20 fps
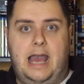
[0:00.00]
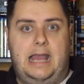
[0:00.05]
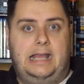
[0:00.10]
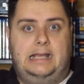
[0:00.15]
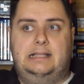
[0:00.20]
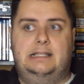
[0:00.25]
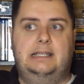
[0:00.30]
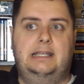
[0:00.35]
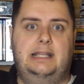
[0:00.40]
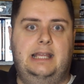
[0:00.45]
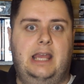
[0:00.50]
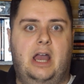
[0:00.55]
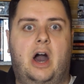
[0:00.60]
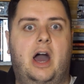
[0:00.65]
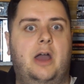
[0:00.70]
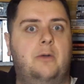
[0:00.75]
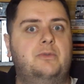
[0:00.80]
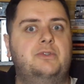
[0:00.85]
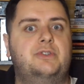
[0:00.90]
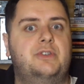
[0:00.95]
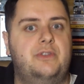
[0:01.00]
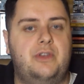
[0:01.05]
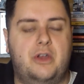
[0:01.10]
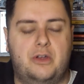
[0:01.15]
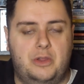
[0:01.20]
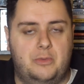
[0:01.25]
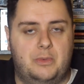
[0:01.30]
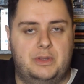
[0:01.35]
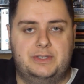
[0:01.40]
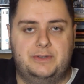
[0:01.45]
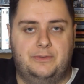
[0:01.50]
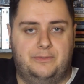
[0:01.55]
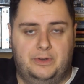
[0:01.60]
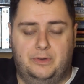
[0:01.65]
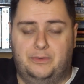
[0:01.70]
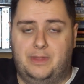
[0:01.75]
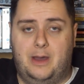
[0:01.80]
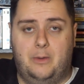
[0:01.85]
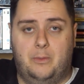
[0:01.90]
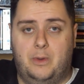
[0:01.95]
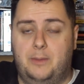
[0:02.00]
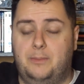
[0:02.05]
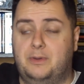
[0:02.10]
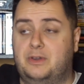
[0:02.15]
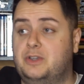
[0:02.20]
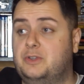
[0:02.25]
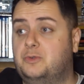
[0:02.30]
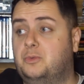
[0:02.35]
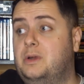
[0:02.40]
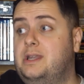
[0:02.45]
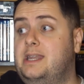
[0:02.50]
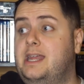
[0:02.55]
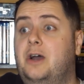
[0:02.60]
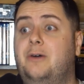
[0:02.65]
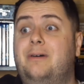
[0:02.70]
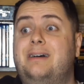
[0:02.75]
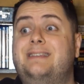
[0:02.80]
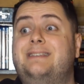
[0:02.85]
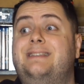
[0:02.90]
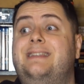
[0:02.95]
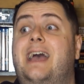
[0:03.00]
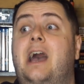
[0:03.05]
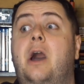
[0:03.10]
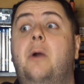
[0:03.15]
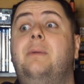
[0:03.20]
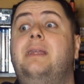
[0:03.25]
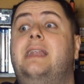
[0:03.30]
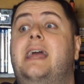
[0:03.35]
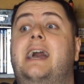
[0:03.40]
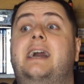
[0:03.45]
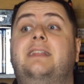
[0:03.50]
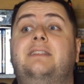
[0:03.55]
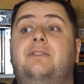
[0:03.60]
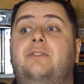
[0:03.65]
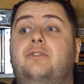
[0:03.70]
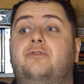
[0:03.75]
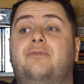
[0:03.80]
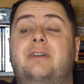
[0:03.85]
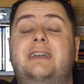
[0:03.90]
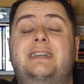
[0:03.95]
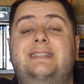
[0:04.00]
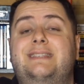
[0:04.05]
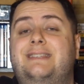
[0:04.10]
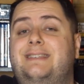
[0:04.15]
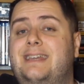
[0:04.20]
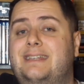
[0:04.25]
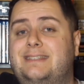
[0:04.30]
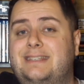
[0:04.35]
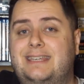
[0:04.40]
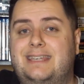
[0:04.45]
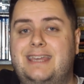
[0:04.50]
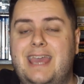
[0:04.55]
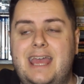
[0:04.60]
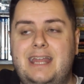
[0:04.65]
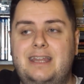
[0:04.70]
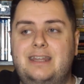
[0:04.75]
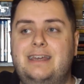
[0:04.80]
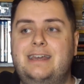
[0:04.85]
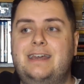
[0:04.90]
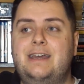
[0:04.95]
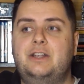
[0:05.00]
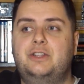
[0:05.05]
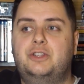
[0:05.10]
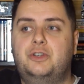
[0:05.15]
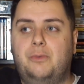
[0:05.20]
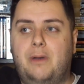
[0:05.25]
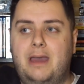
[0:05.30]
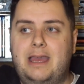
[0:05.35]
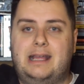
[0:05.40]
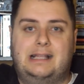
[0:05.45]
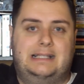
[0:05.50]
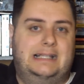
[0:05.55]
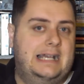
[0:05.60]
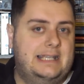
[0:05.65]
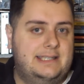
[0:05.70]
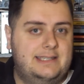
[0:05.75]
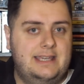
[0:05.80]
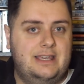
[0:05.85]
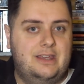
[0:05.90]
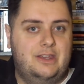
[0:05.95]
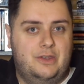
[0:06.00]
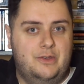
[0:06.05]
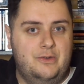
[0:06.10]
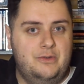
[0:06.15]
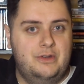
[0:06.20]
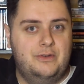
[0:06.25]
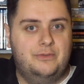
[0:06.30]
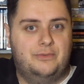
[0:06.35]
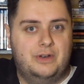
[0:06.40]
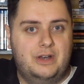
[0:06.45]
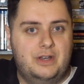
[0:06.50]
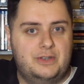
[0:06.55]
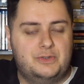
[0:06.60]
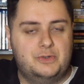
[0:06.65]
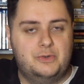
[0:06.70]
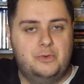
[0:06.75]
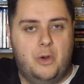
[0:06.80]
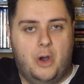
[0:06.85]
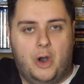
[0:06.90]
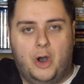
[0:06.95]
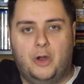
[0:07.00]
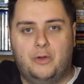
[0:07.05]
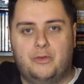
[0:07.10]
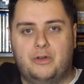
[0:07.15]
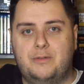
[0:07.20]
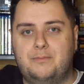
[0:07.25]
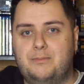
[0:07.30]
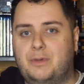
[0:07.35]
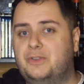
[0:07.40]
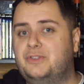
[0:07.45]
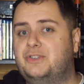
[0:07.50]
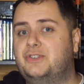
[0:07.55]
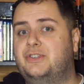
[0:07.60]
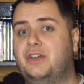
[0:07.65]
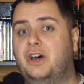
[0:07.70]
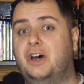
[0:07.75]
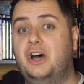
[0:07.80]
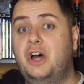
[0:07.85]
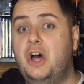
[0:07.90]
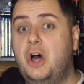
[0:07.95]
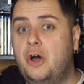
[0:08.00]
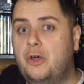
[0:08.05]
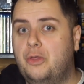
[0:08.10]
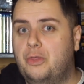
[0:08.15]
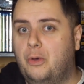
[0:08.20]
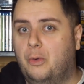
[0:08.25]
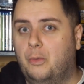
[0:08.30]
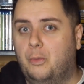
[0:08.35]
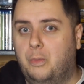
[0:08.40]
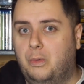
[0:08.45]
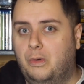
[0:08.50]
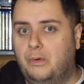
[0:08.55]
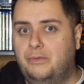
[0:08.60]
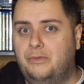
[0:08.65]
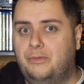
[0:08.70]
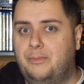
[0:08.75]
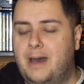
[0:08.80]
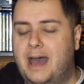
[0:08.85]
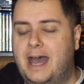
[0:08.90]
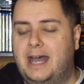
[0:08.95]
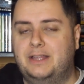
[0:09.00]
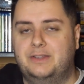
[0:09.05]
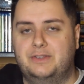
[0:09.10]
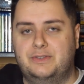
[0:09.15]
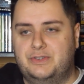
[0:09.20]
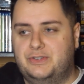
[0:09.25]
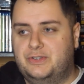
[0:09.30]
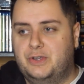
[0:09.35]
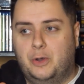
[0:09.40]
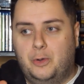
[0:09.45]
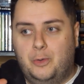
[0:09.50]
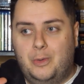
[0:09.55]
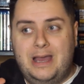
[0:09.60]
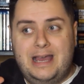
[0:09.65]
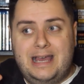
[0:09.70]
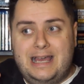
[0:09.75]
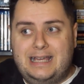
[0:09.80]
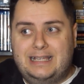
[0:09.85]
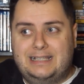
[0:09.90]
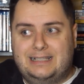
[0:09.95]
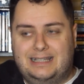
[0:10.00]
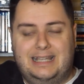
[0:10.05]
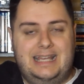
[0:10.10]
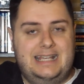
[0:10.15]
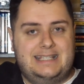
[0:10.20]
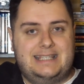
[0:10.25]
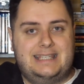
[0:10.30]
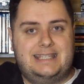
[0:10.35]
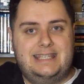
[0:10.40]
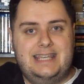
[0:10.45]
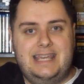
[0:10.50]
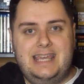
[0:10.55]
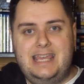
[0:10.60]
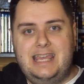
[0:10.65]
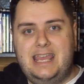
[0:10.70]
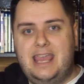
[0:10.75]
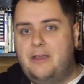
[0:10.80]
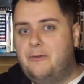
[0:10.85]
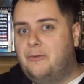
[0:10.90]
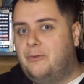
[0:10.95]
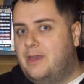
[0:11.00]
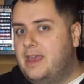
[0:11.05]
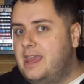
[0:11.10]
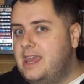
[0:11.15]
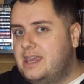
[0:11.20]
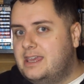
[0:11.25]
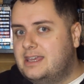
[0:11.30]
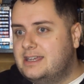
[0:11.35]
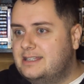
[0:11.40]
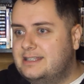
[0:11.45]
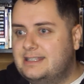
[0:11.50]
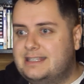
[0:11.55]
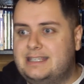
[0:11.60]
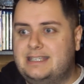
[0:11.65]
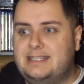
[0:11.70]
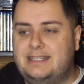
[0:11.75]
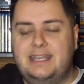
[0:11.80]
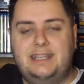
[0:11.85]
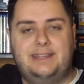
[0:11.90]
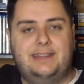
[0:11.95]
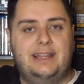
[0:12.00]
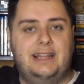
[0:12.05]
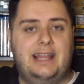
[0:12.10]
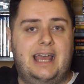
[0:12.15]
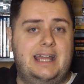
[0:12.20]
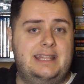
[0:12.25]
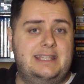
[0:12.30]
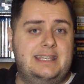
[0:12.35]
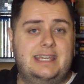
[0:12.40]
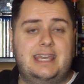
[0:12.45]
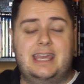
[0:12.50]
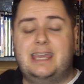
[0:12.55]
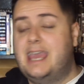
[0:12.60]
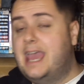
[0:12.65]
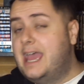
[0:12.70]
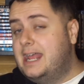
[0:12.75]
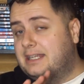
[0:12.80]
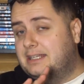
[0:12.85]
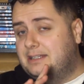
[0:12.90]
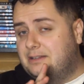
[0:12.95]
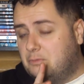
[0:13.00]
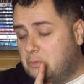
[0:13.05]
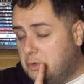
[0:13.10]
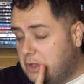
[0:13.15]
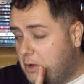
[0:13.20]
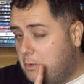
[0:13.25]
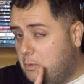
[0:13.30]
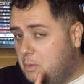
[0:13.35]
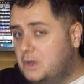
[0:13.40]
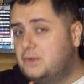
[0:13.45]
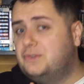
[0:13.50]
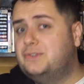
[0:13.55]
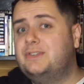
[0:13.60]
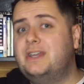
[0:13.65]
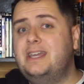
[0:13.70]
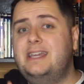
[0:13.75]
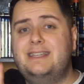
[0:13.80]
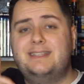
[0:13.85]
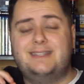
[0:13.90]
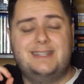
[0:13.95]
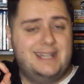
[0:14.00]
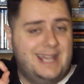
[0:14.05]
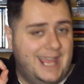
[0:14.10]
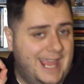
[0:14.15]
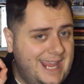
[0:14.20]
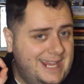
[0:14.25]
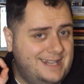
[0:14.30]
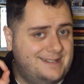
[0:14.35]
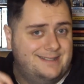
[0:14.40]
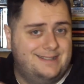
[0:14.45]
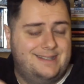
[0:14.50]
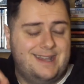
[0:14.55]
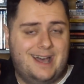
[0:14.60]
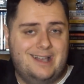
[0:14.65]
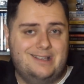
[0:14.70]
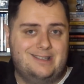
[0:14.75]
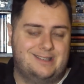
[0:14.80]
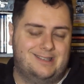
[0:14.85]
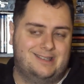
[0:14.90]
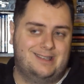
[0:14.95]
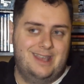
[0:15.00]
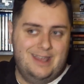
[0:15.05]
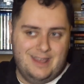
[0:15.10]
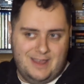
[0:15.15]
And clearly I wasn't the only one to feel that way, because Whannell has now been handed the reins yet again to a classic universal horror monster, the Wolfman. So let's see if he can stick the landing again, and what I will say is that he does